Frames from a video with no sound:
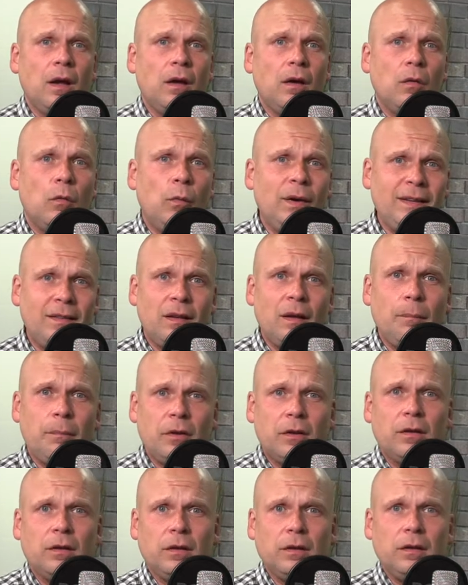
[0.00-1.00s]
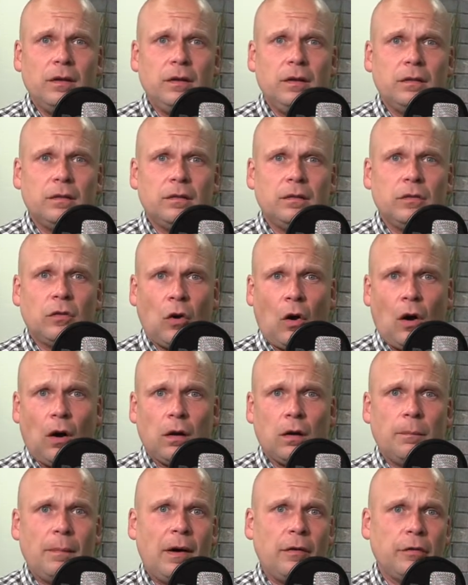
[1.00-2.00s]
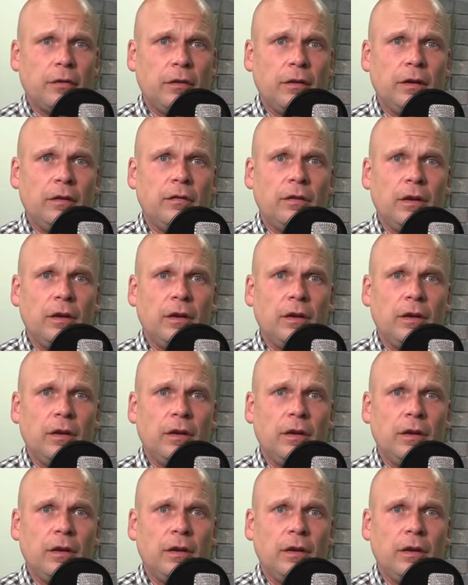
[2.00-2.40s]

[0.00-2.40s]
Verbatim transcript: We typically talk about things